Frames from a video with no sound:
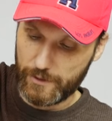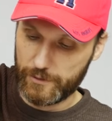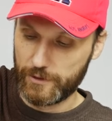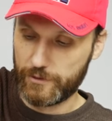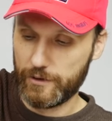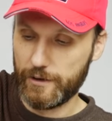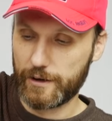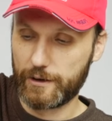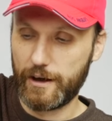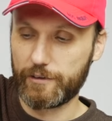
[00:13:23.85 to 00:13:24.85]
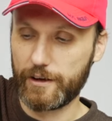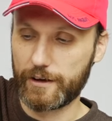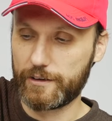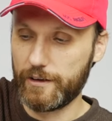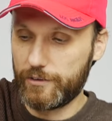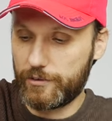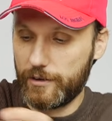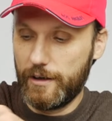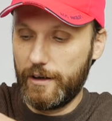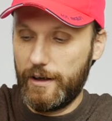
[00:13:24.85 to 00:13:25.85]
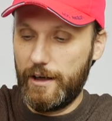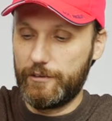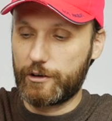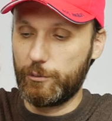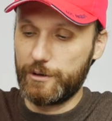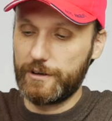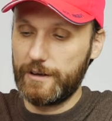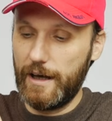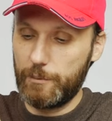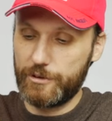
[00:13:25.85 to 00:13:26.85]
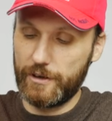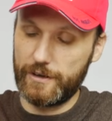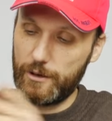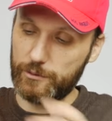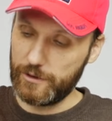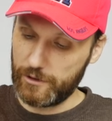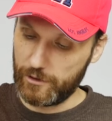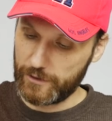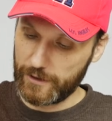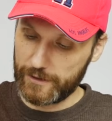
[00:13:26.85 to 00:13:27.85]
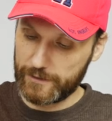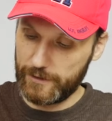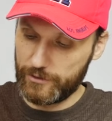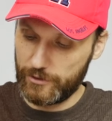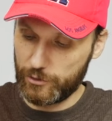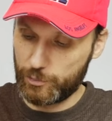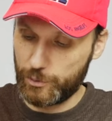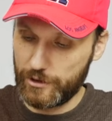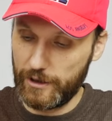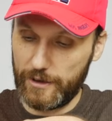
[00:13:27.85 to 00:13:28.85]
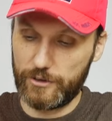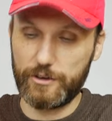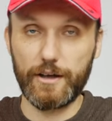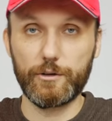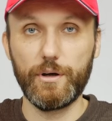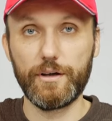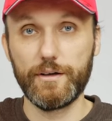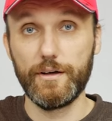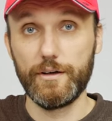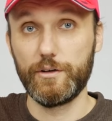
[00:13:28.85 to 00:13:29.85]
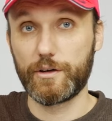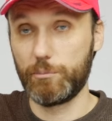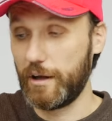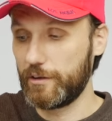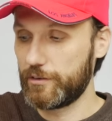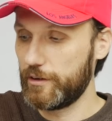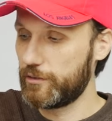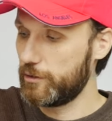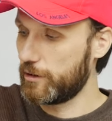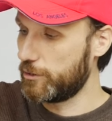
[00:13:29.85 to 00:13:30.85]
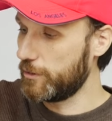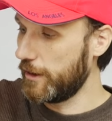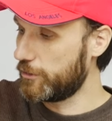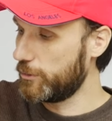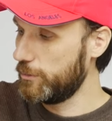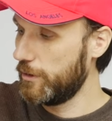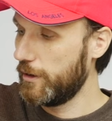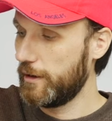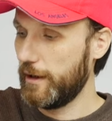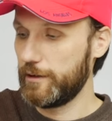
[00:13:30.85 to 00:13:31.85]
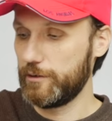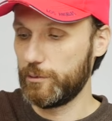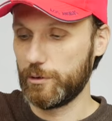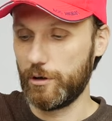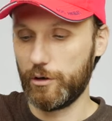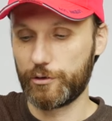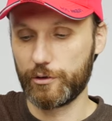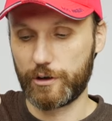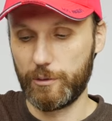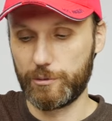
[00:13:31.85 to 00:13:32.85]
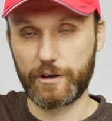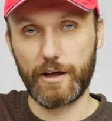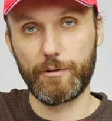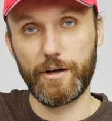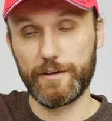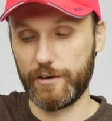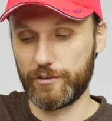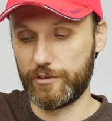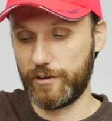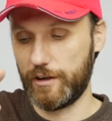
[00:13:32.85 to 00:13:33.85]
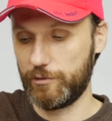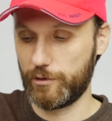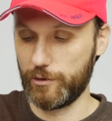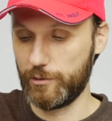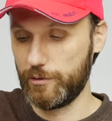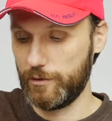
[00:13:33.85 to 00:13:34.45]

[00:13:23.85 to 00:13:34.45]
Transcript: You can see I could have it like this and have it completely upside down, holding it like this, and just put the lens the other way. You can balance it, so you can do that too, and you will also keep the camera nice and steady for you.